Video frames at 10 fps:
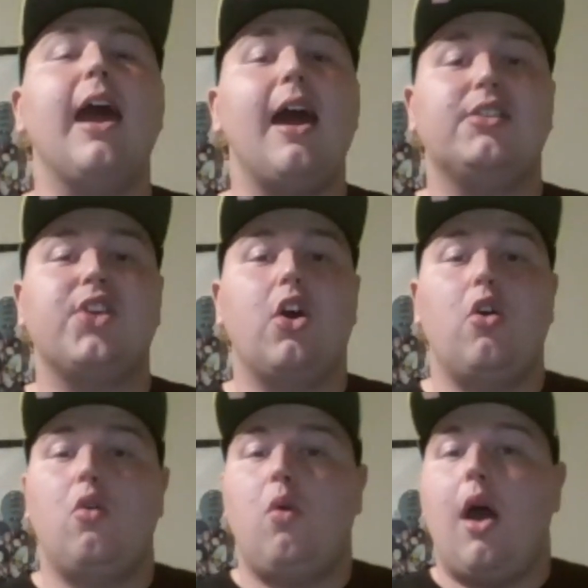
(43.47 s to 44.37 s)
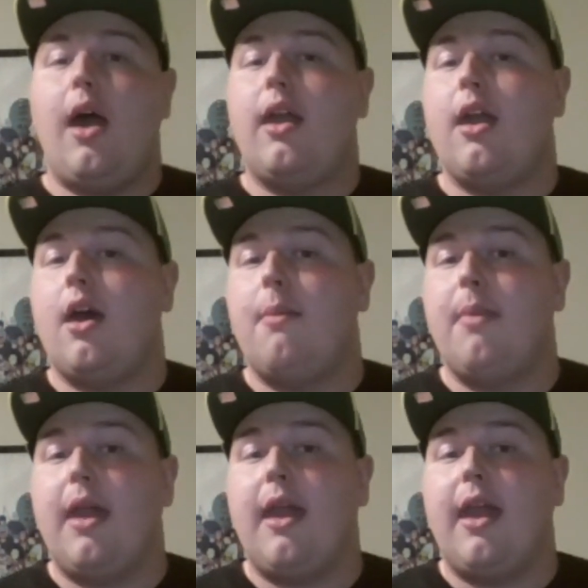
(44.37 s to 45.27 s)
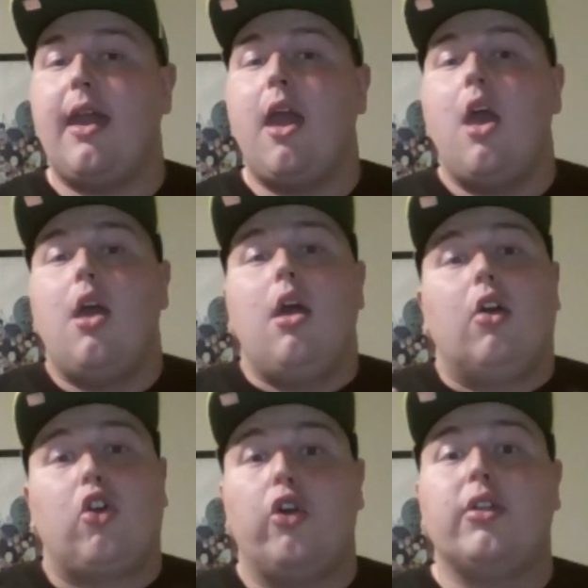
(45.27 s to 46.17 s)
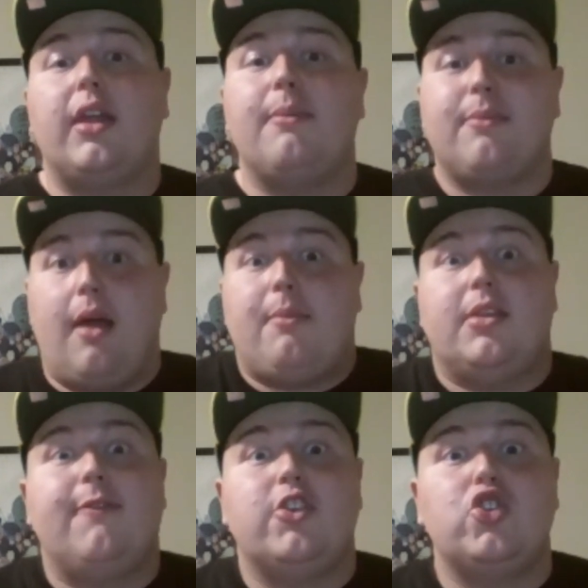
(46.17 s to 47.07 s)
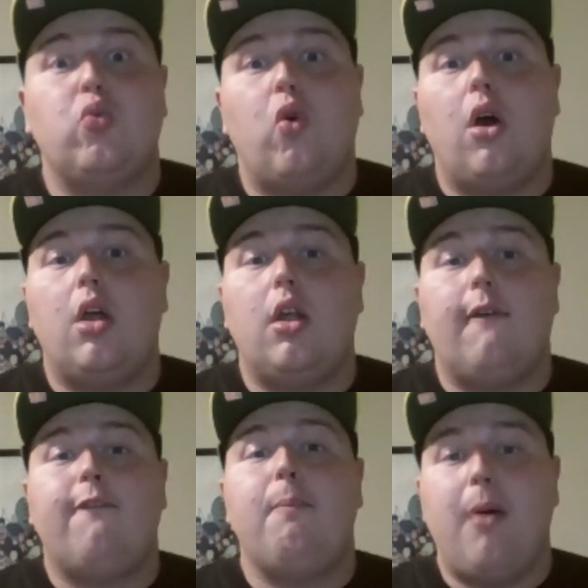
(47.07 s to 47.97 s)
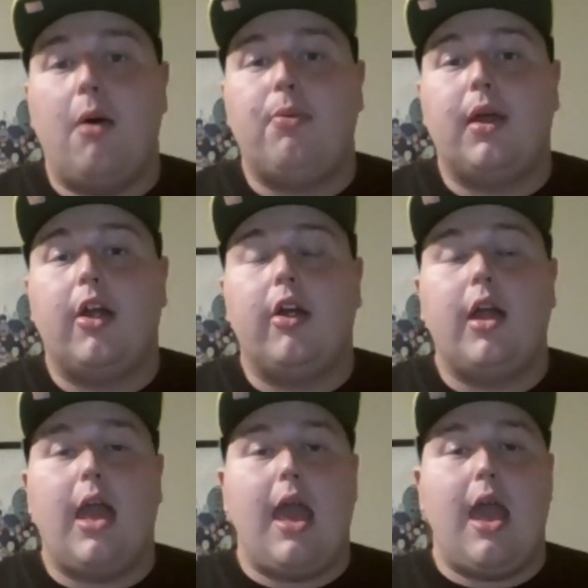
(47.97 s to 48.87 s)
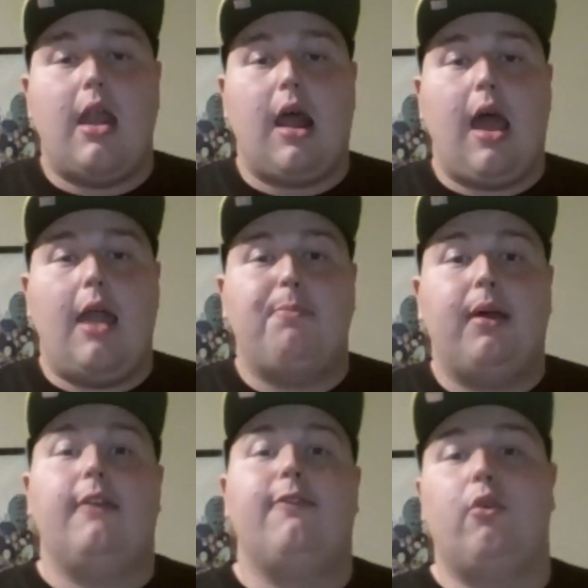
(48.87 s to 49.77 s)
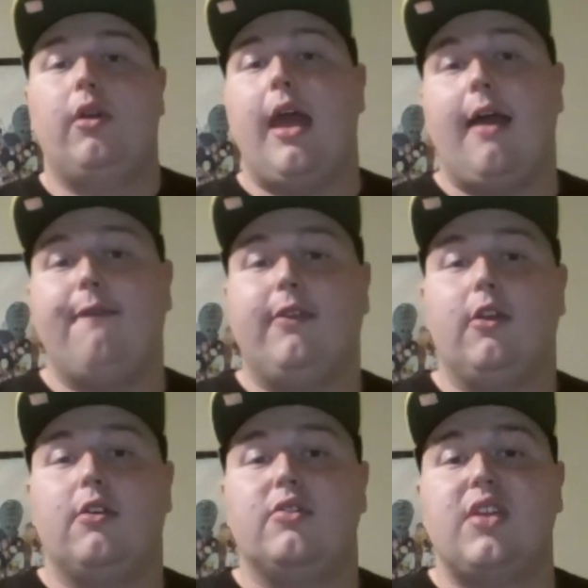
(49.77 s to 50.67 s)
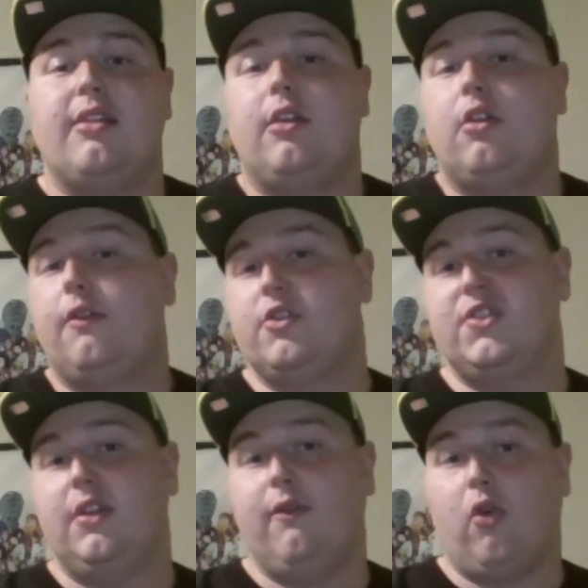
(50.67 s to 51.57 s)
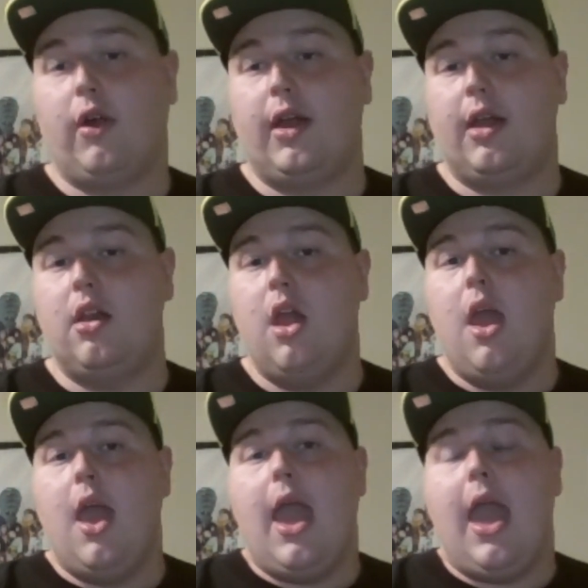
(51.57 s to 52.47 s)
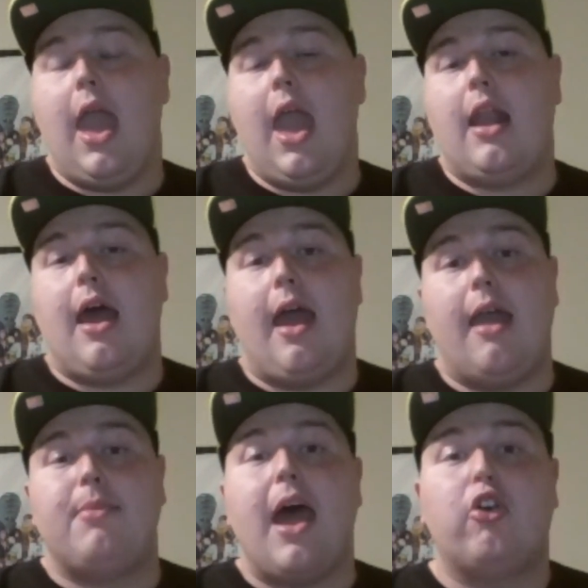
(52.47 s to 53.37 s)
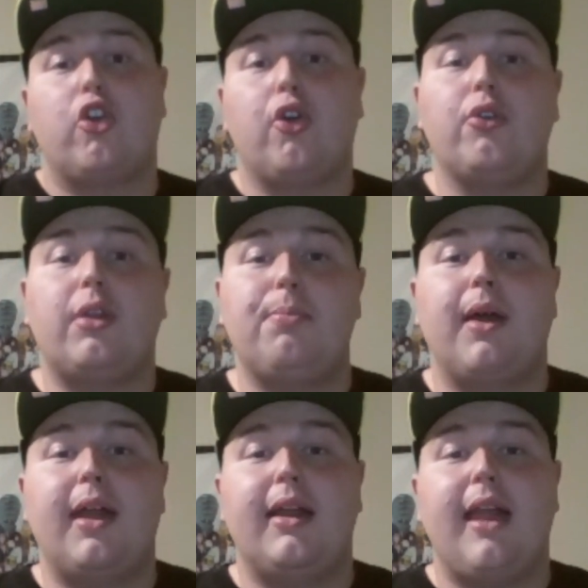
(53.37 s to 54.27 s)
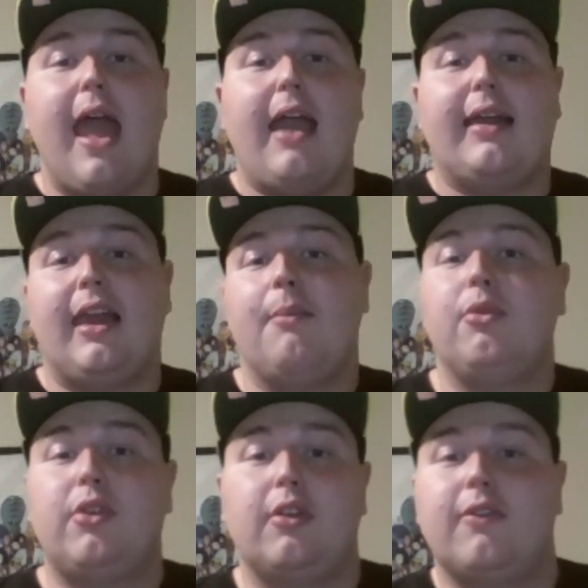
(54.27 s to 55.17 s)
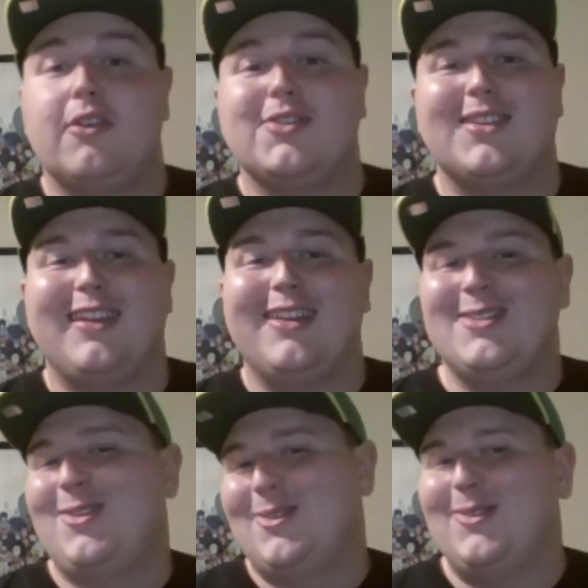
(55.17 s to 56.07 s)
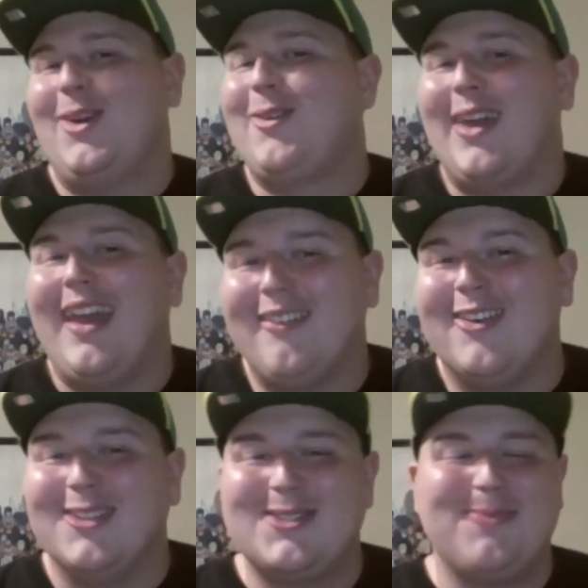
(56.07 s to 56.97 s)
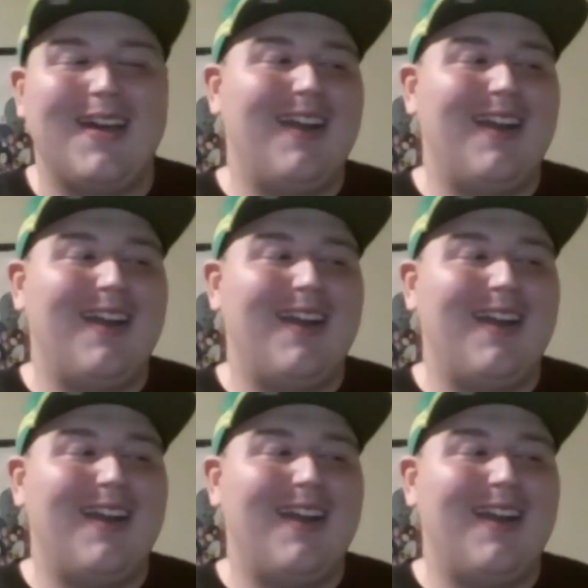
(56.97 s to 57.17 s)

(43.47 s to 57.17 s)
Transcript: yeah, so I am a currently I'm, I'm a division one football player and i played four and a half years at the university of oregon and i am now currently playing at campbell university so go Campbells!